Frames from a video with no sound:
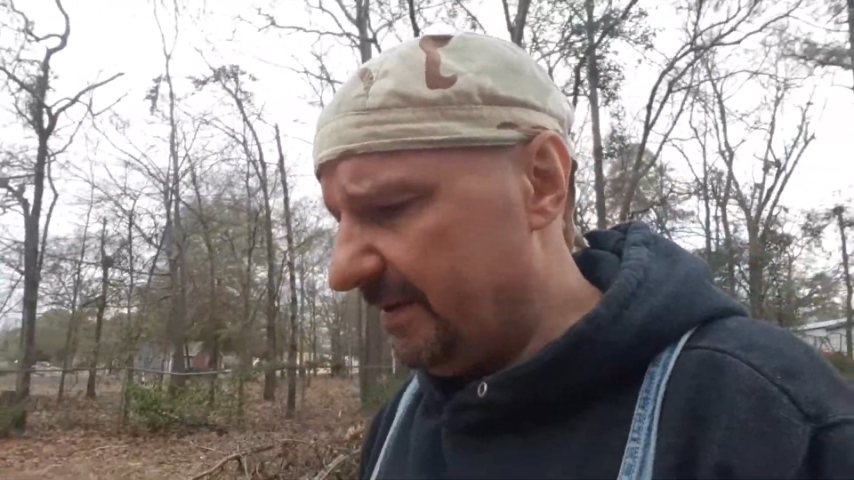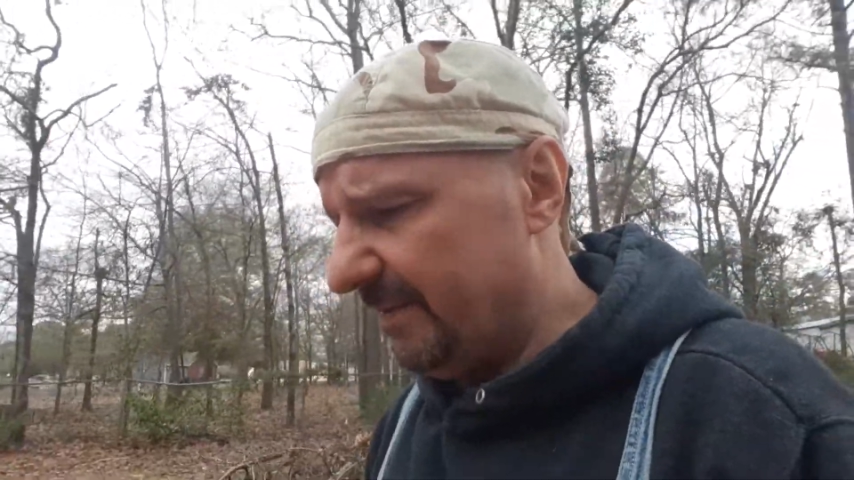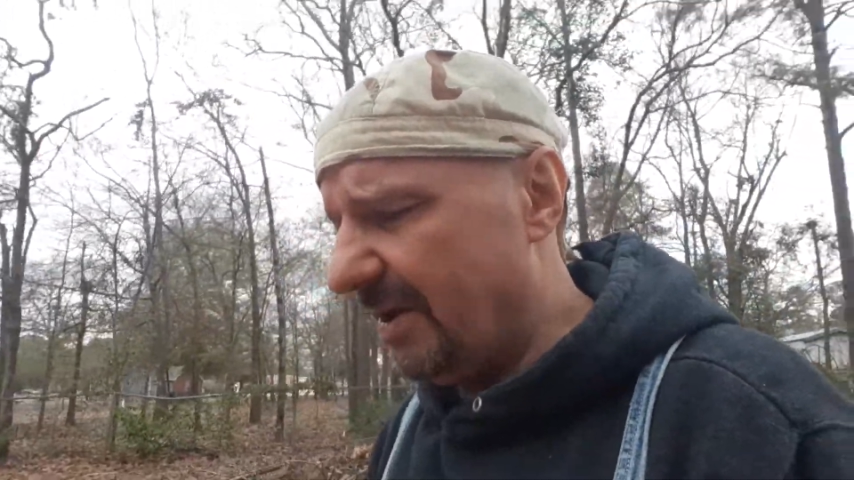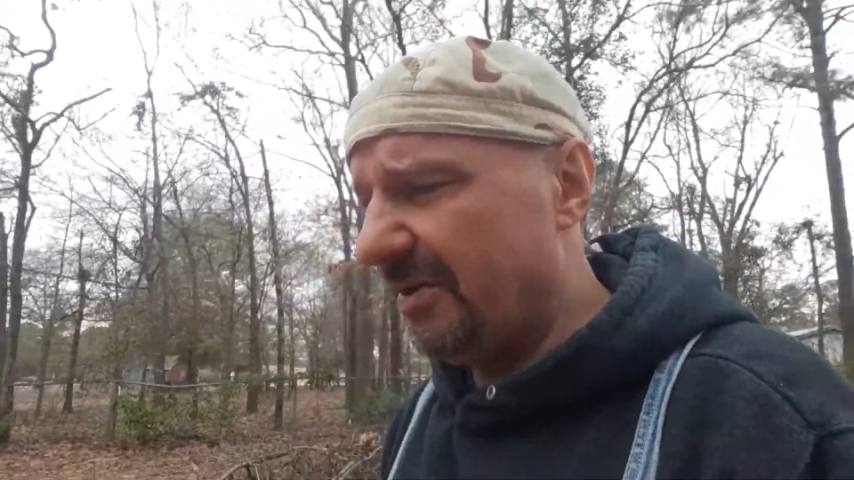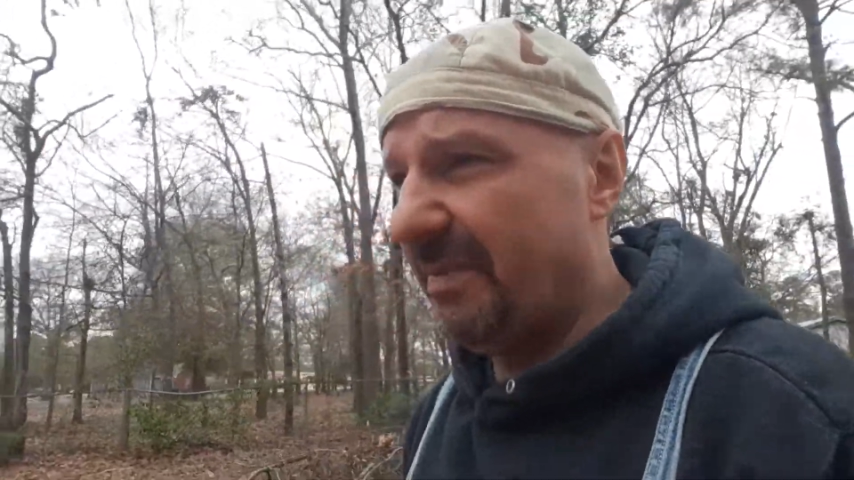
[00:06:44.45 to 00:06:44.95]

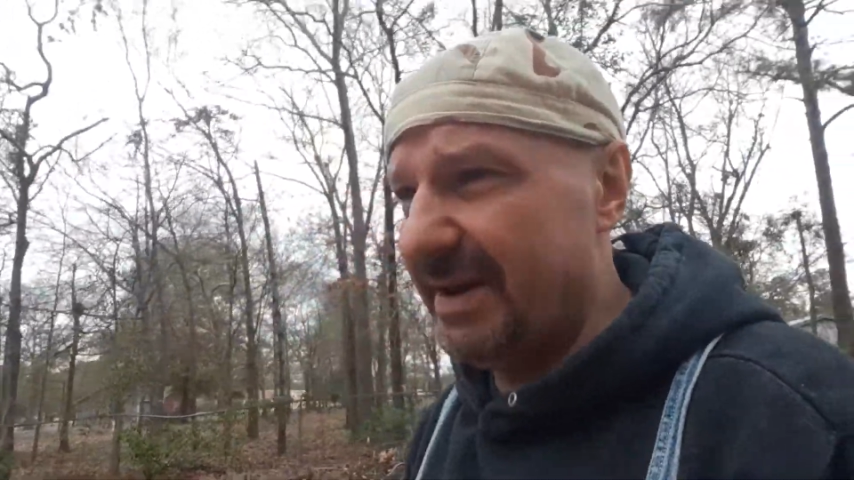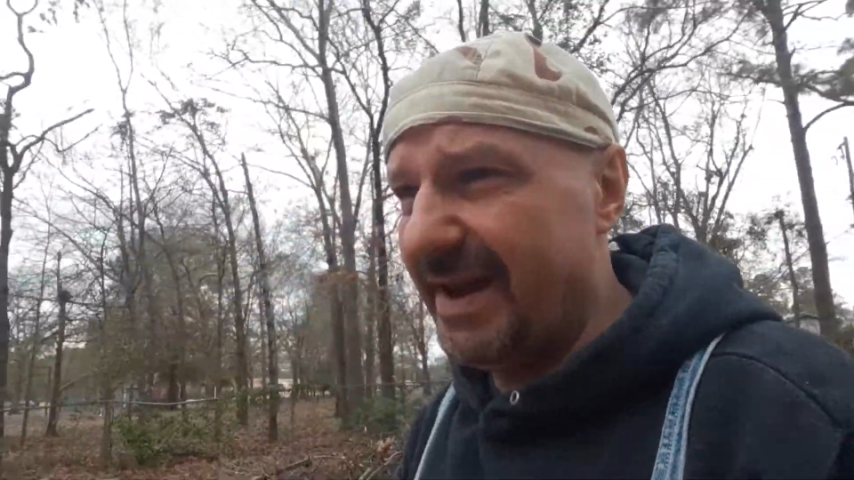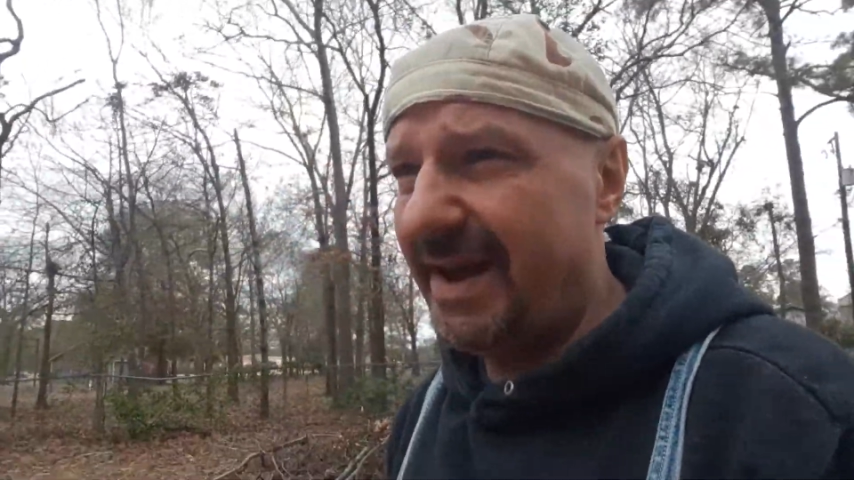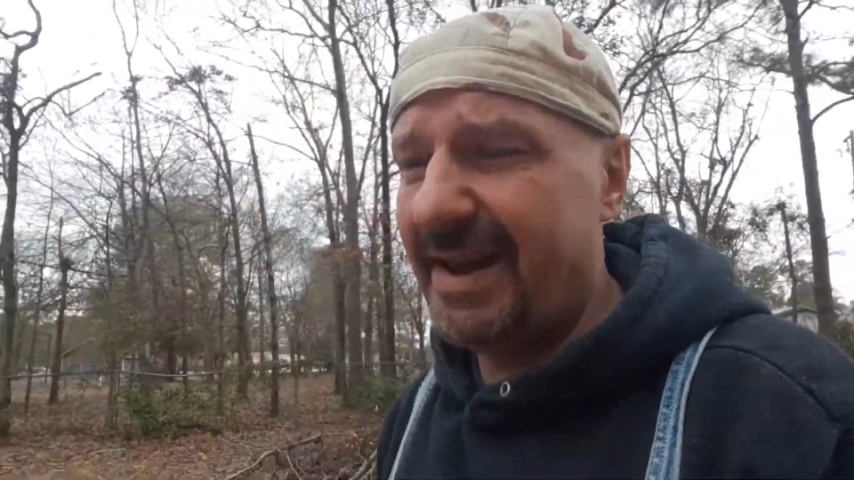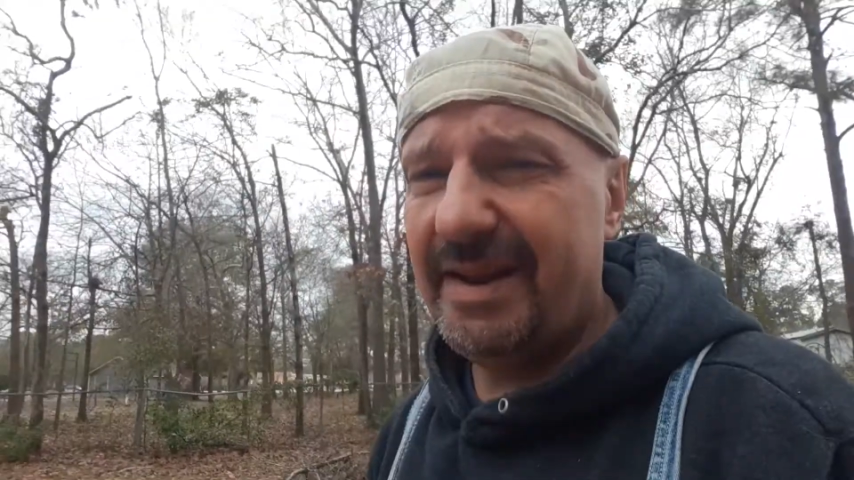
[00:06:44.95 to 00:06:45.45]
although my
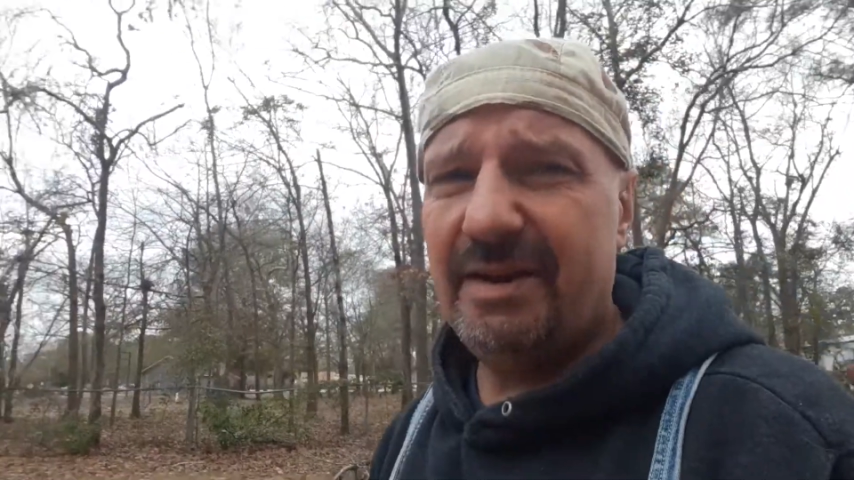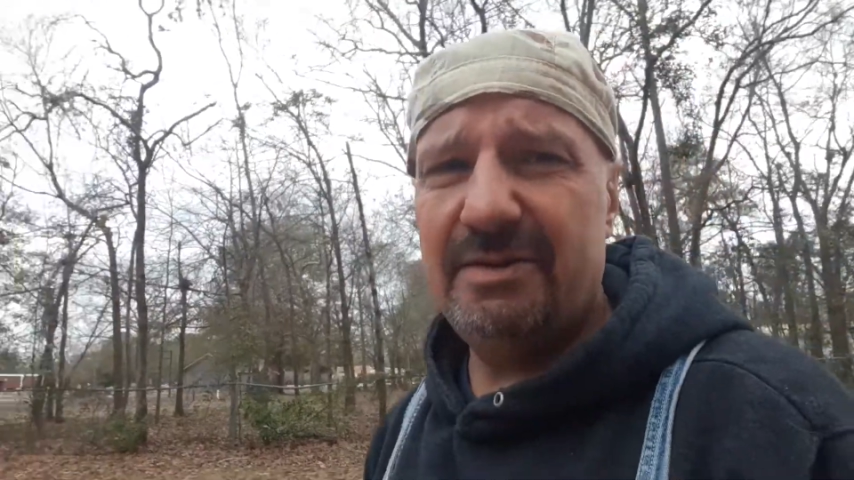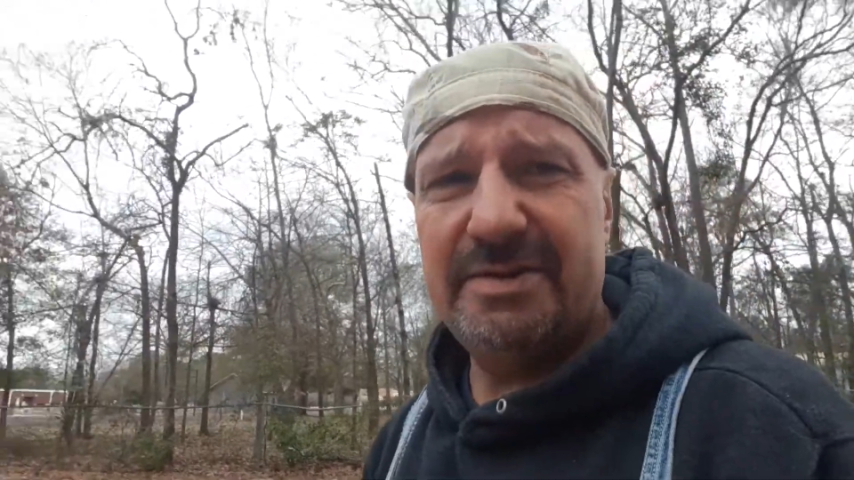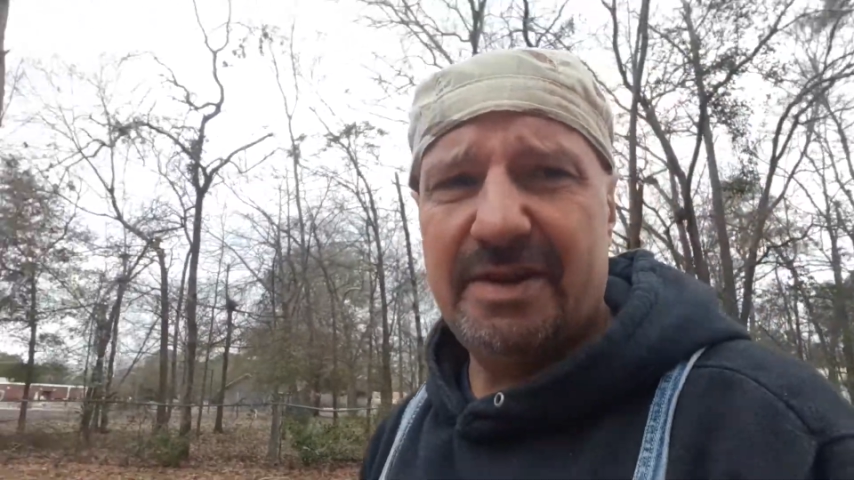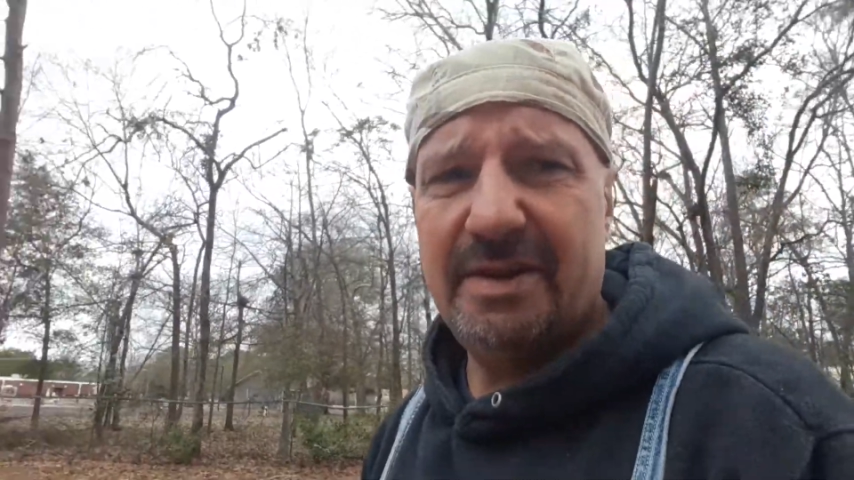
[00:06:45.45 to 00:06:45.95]
dad had
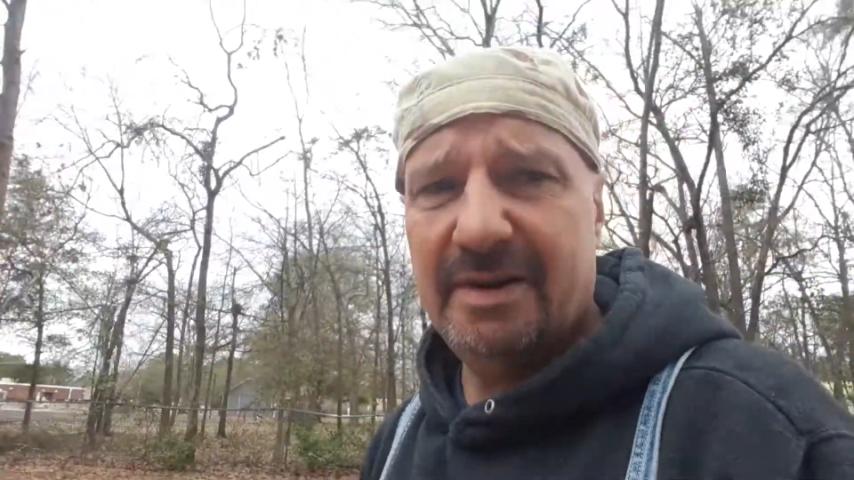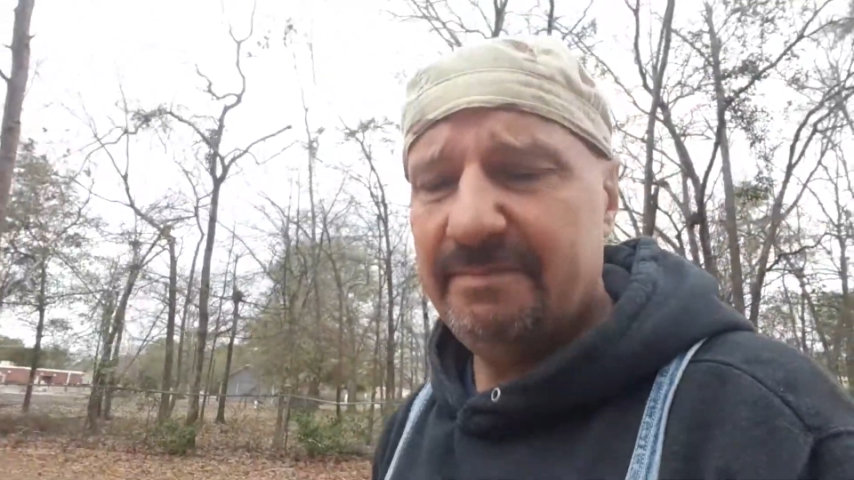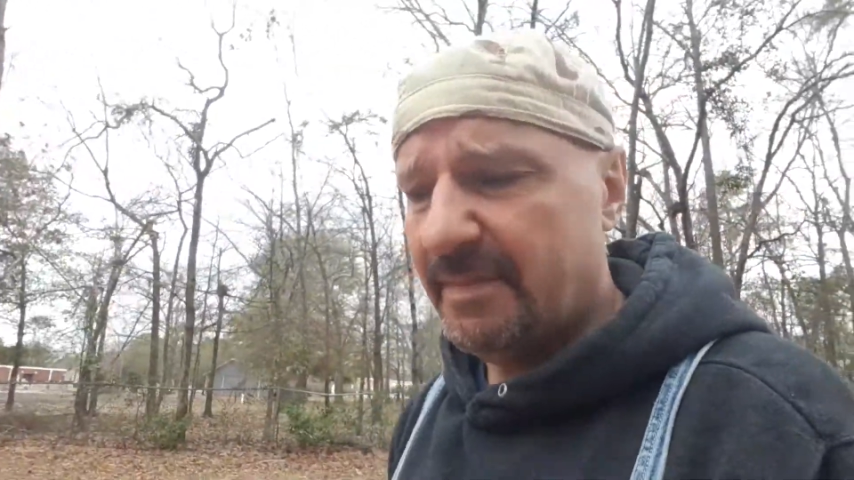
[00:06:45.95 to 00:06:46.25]
those uh